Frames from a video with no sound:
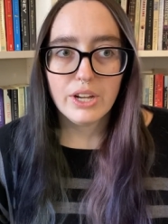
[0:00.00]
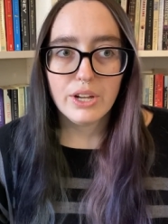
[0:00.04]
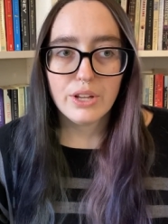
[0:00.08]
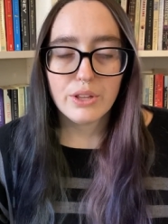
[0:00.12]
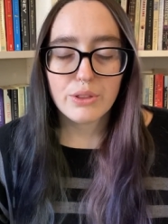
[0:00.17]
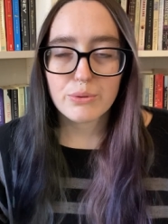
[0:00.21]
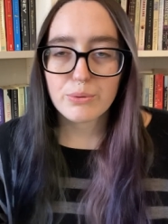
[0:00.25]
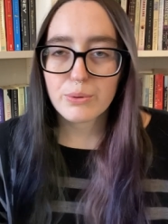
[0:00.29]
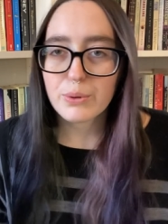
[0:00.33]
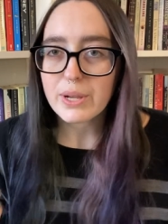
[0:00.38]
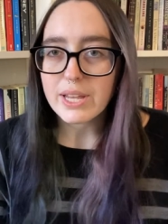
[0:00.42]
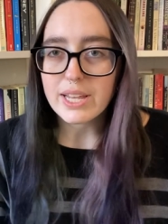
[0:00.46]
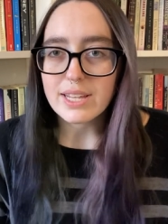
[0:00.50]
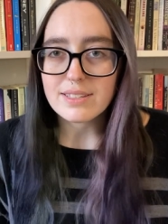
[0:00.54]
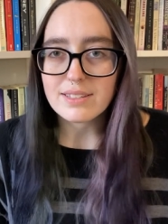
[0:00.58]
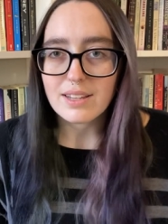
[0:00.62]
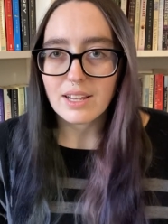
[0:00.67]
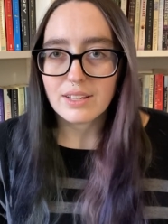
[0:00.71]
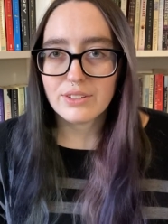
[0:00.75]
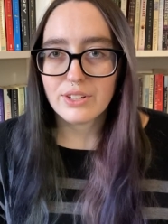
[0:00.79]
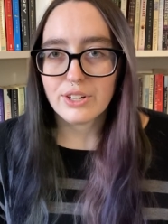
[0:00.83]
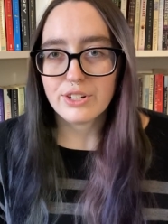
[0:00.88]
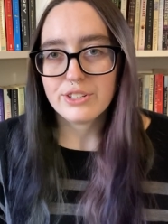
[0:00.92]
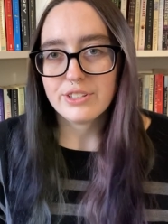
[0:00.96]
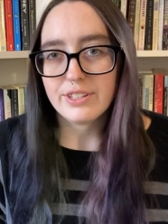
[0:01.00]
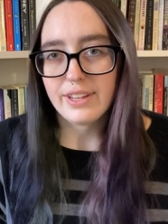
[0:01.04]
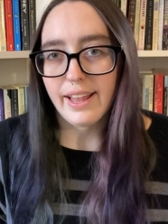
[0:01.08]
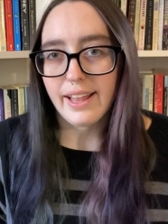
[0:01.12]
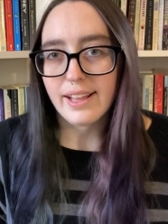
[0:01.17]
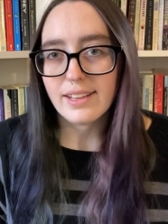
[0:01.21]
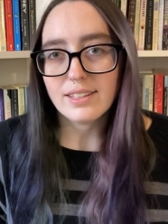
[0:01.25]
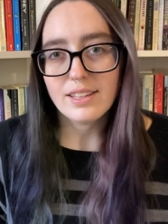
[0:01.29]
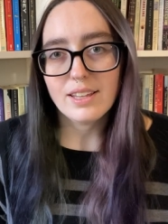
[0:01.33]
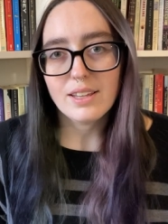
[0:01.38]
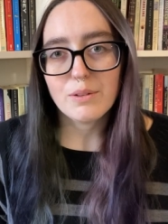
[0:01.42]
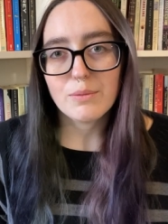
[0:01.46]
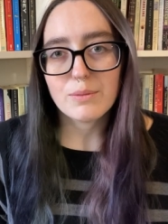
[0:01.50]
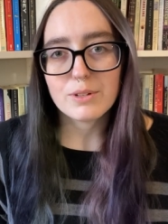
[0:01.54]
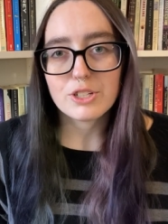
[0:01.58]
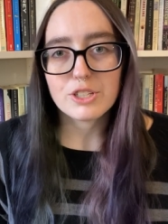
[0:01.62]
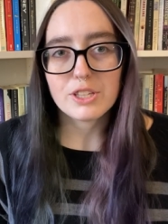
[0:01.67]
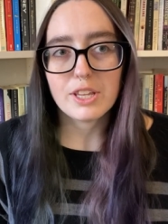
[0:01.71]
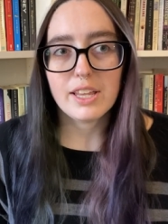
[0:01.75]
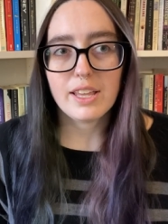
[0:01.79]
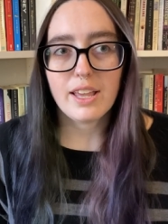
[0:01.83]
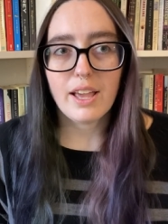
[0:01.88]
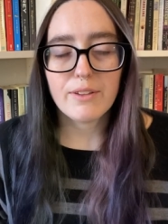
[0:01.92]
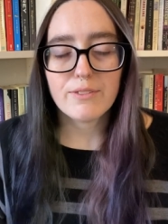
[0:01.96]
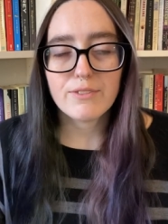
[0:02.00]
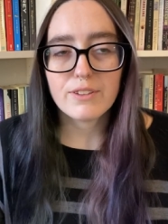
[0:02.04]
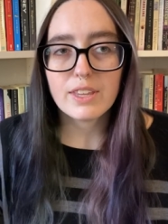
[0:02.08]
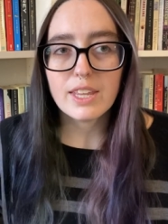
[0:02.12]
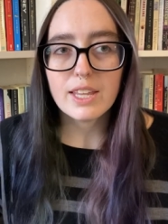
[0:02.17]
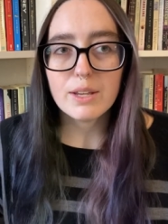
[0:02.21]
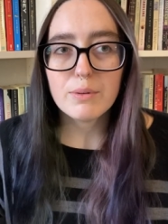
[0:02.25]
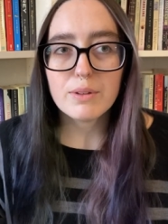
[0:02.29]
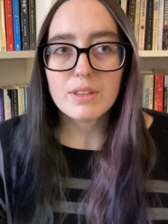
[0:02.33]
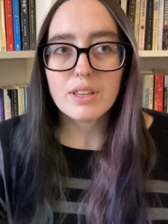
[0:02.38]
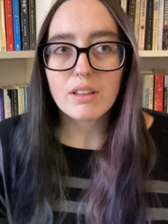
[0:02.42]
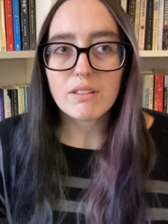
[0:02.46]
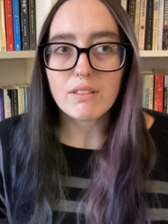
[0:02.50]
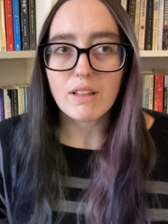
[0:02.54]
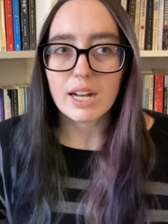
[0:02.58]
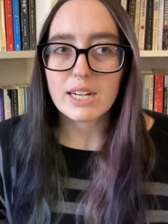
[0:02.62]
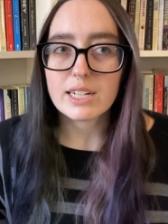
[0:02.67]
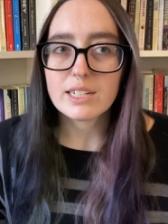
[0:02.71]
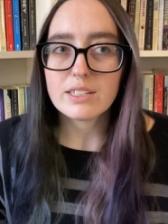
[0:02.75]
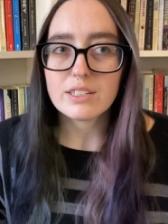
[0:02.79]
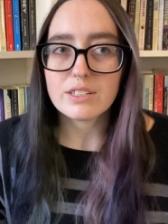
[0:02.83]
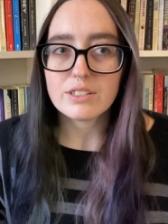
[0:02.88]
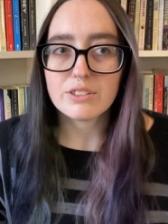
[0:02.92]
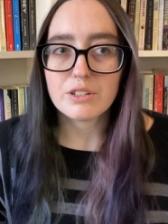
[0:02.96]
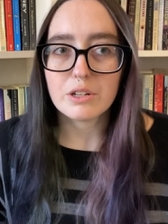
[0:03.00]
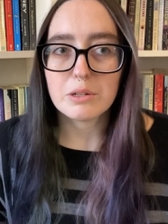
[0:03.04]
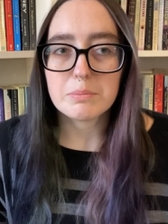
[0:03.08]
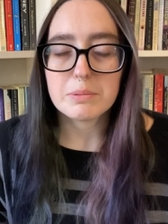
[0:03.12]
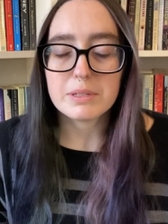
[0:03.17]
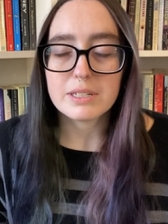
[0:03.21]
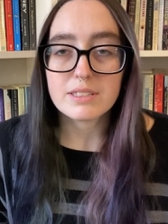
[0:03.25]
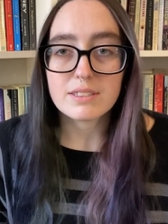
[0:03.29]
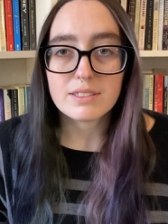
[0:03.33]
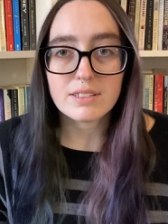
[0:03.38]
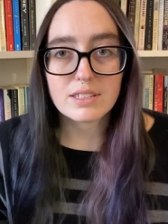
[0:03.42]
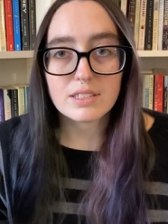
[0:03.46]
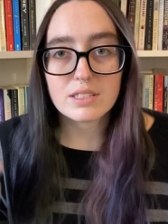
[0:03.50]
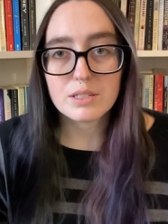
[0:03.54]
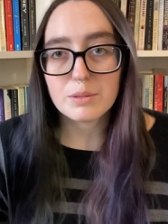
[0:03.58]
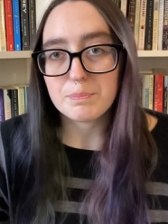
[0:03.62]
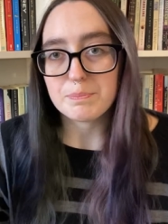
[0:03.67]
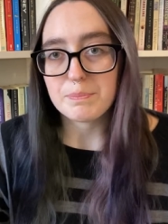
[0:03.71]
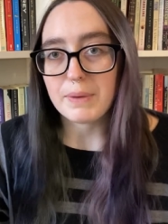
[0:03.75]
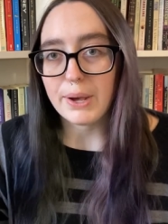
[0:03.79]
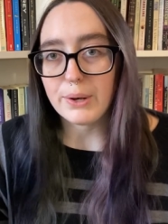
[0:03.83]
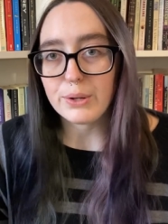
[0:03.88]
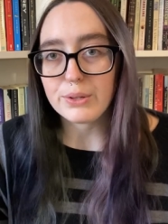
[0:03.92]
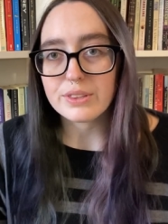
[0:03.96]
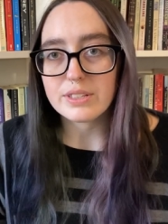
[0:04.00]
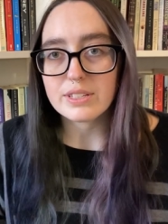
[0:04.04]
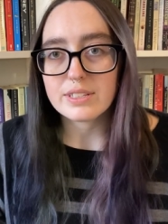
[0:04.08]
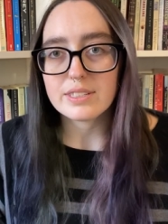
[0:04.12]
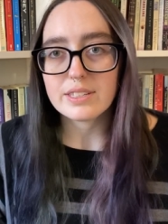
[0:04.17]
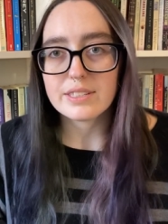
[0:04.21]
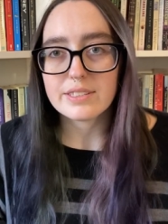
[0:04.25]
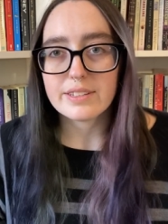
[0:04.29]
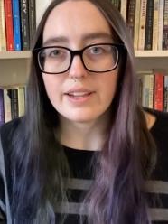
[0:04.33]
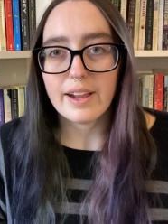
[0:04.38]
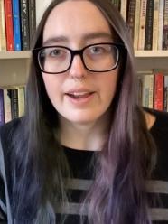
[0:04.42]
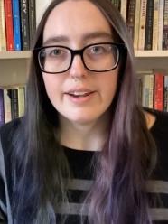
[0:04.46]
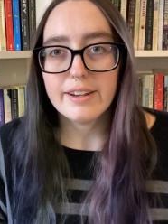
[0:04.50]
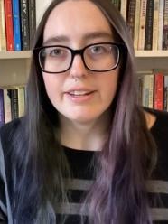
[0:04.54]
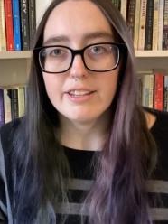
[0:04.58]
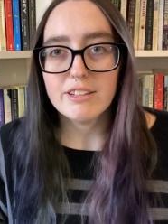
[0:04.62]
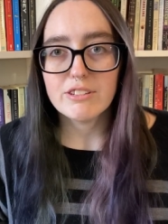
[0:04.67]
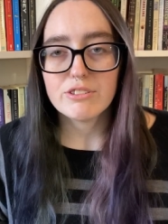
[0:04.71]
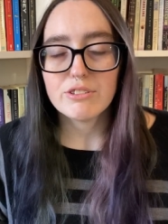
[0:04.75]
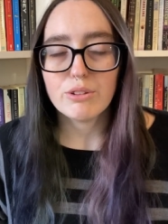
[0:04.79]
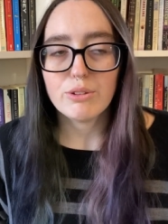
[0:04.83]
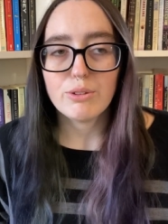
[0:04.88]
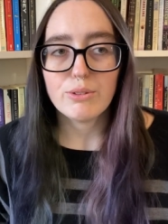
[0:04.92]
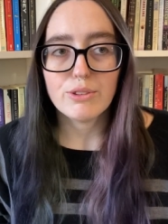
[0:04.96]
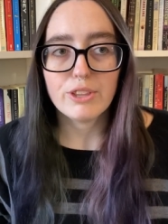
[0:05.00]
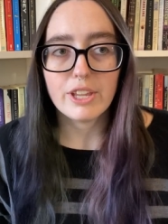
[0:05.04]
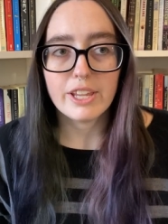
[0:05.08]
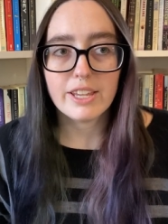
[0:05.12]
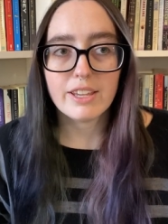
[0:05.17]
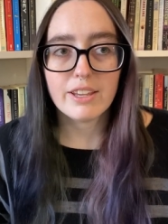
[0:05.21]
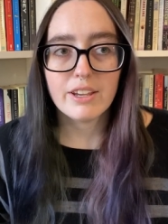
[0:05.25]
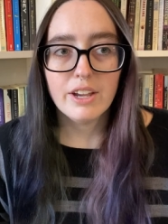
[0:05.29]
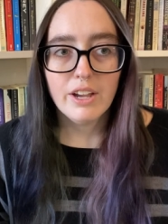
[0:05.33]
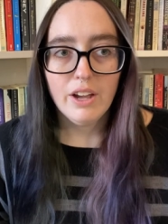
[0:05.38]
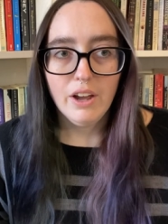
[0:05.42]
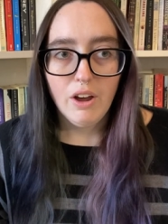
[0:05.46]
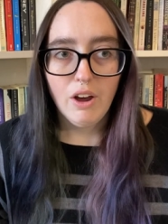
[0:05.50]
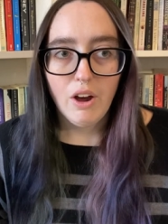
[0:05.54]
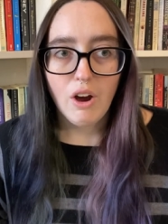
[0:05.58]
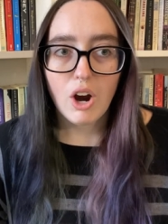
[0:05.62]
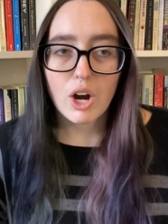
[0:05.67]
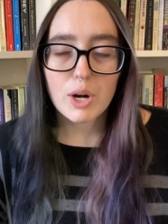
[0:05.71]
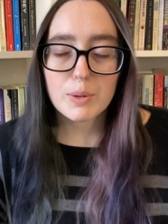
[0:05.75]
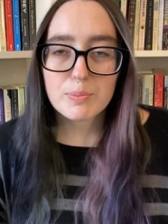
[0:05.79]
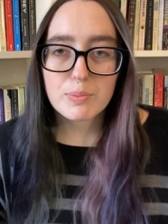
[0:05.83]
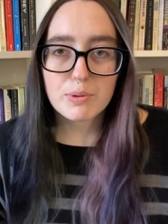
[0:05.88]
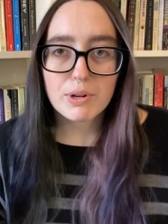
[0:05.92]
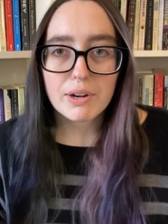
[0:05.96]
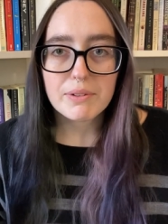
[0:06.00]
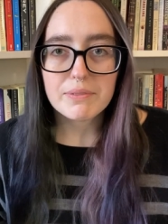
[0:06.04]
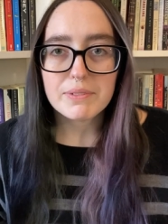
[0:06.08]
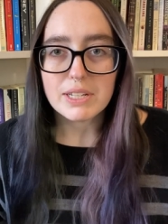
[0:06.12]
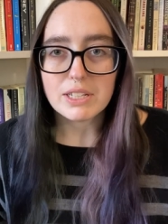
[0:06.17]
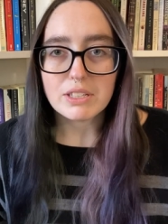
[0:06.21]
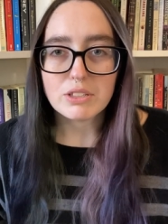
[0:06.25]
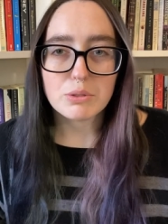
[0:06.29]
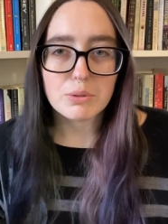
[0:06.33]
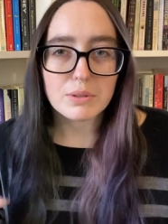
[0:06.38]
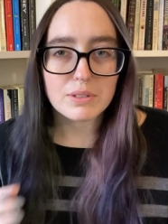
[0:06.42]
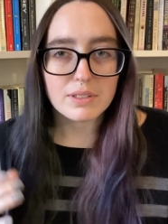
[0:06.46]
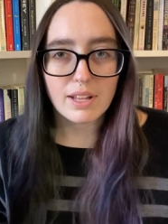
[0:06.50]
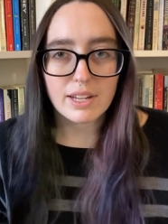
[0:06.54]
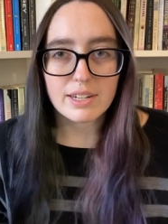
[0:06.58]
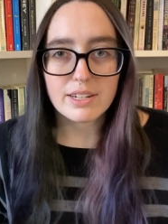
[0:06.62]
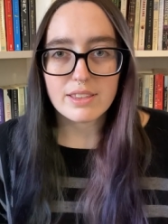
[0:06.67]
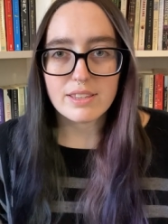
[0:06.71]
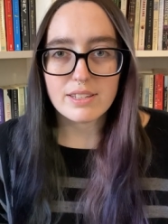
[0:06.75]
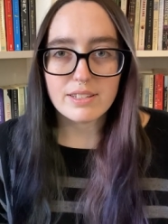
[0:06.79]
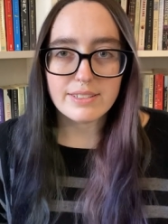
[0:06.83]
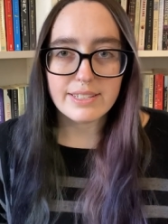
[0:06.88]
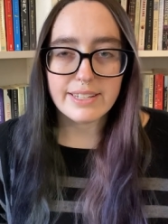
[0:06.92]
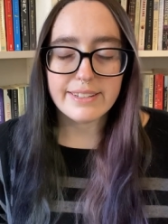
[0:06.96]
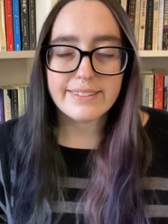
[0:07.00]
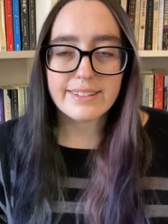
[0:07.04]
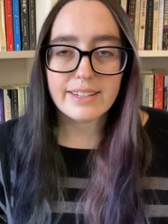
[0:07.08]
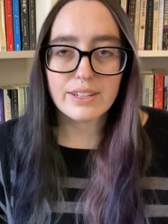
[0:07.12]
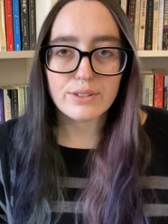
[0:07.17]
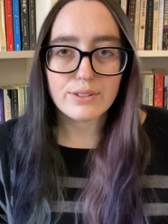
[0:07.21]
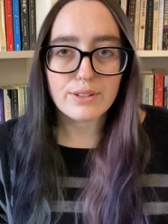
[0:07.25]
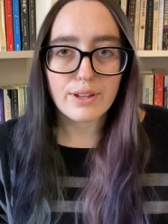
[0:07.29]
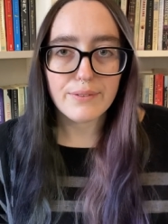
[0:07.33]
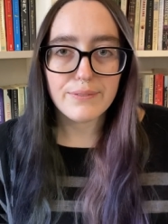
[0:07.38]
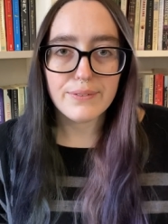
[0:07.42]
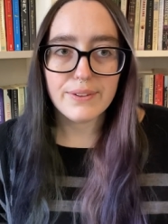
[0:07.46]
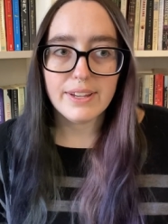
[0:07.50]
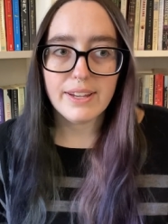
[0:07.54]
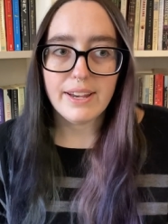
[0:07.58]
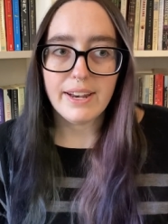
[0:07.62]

through his understanding, which like I feel like with a lot of dystopians, it's about the society. So you like are privy to a lot of the details of it.